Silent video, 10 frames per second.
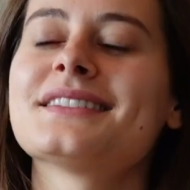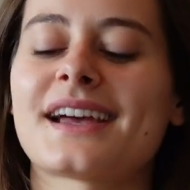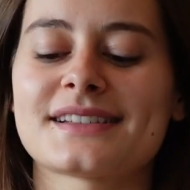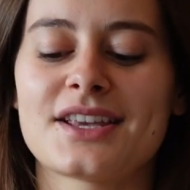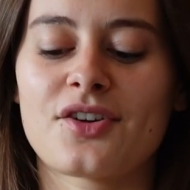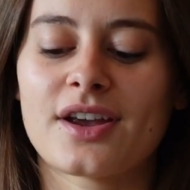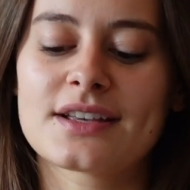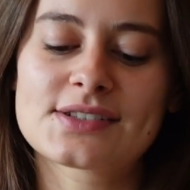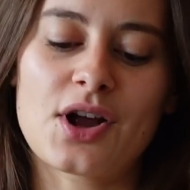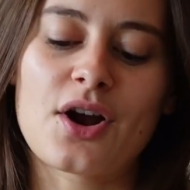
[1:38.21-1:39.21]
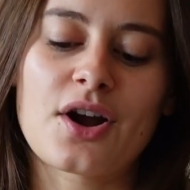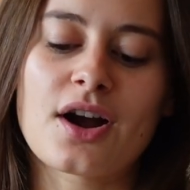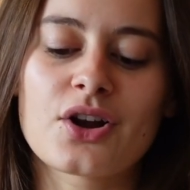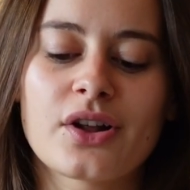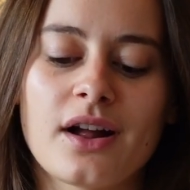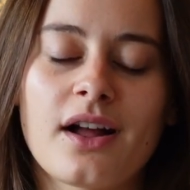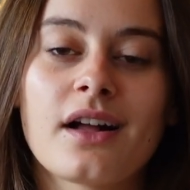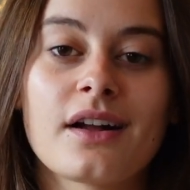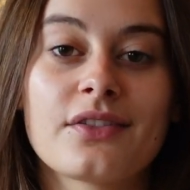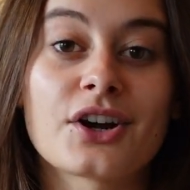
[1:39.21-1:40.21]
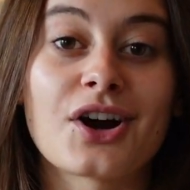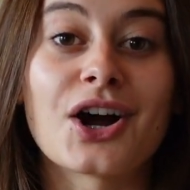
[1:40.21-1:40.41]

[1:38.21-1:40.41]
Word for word: Next earrings are, they're